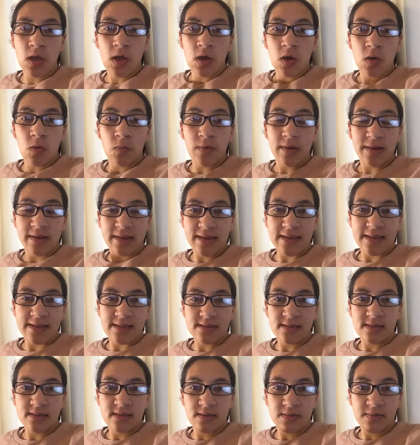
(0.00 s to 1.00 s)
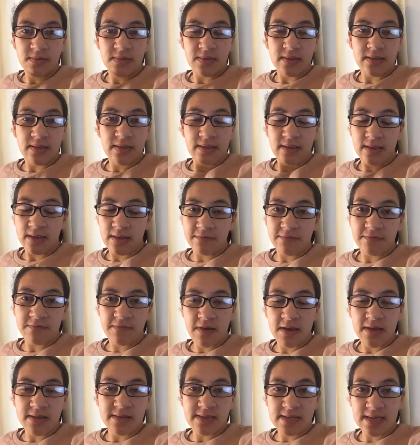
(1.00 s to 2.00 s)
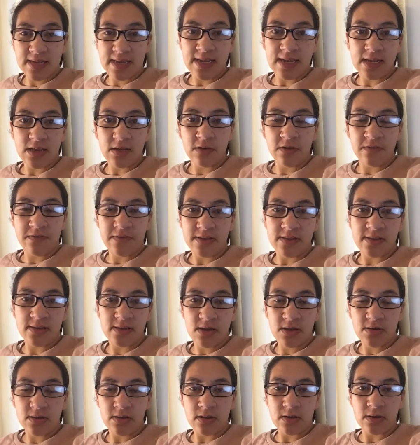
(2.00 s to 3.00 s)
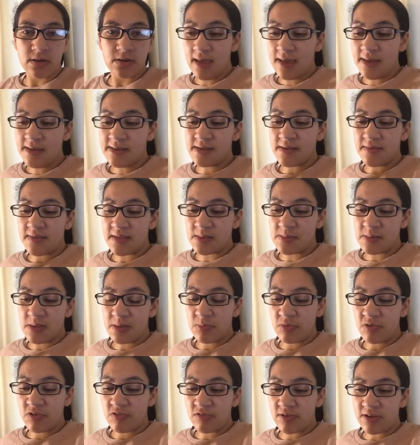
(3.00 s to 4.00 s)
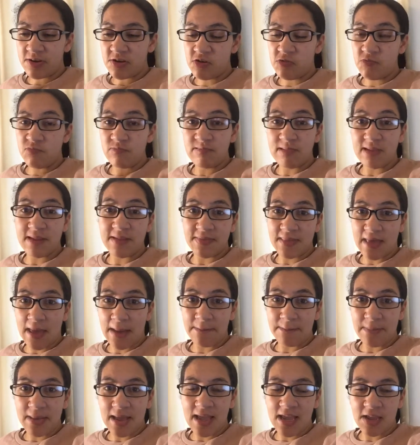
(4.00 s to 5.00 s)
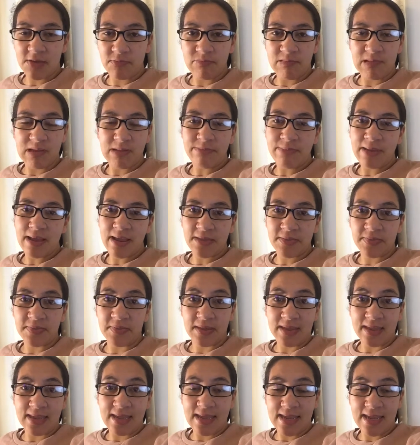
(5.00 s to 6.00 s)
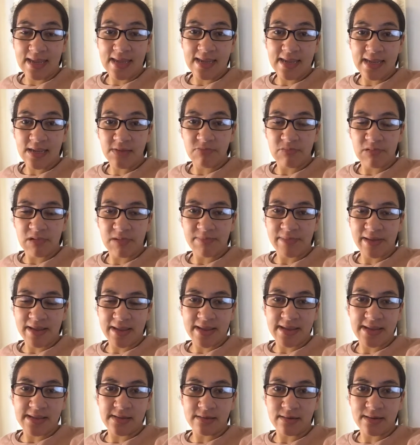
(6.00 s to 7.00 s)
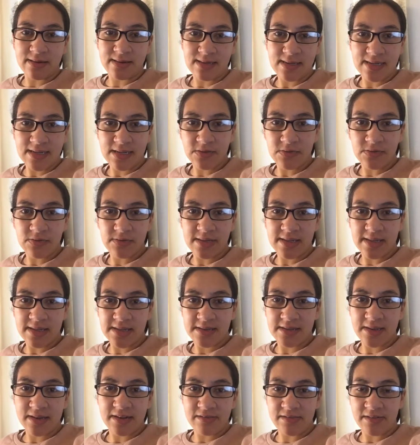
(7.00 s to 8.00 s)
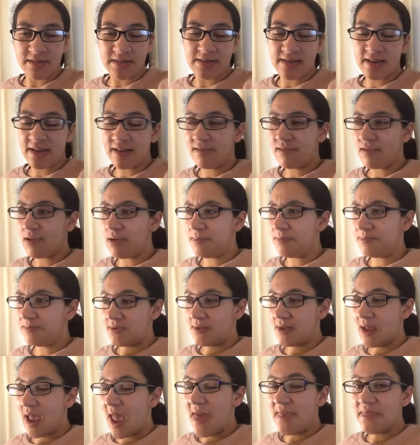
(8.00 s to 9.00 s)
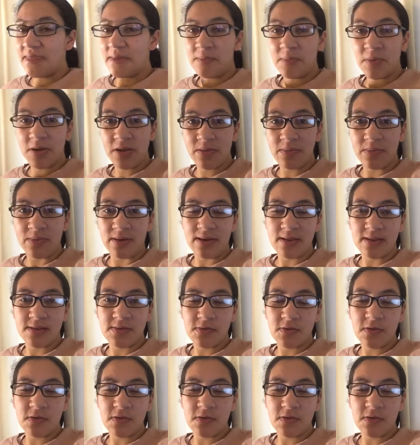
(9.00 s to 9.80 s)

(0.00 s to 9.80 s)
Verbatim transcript: which is the first king of Isidona. So there's people trying to bring that back, bring back the king, bring back his ideals, etc., etc. At the moment, it's sort